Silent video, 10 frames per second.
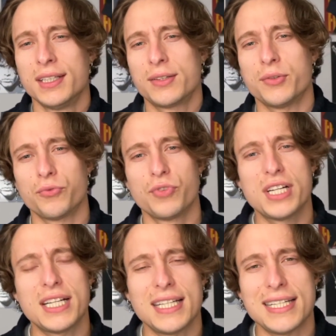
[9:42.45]
that
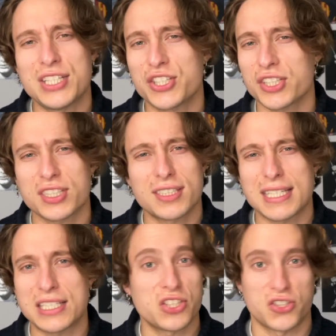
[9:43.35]
really just,
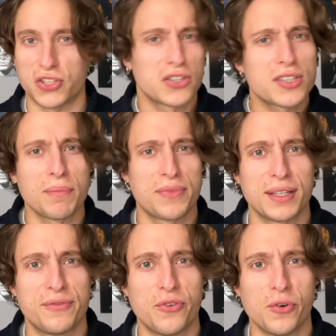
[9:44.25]
it just does
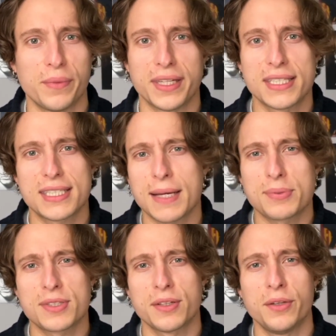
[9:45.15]
something for me. It's
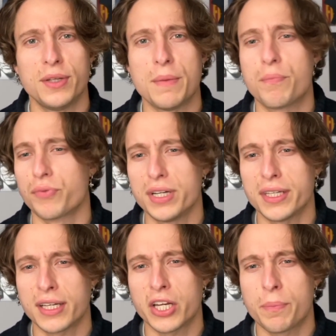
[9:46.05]
absolutely
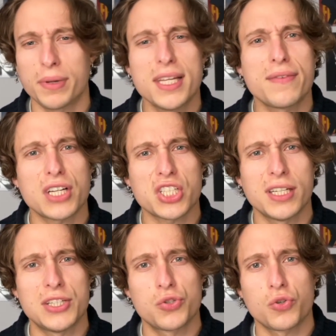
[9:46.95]
brilliant. And I believe
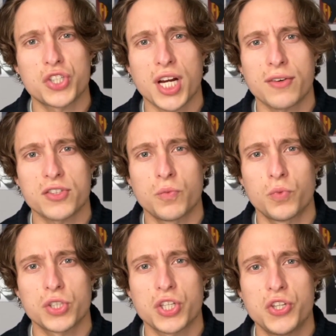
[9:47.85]
actually George Harrison
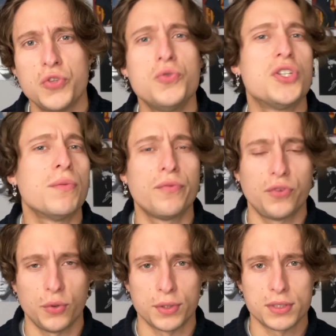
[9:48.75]
was a huge
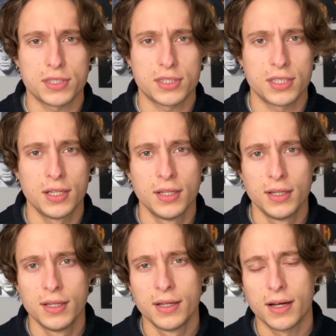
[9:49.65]
influence
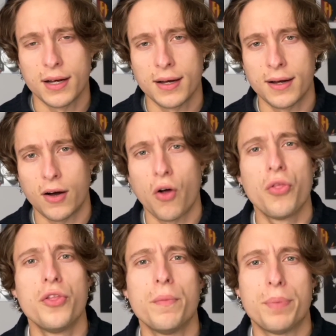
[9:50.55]

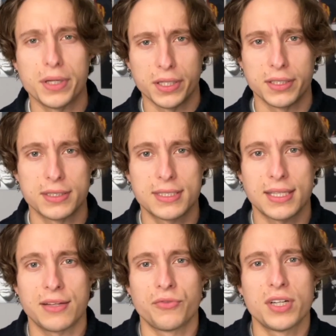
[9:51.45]
on the Birds.
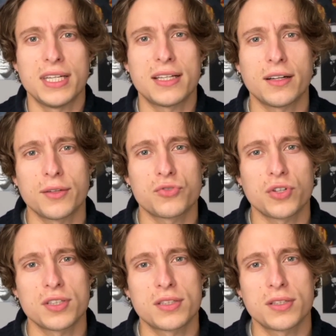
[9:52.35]
And they really kind of
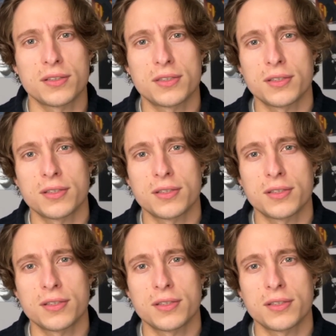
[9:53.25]
tried to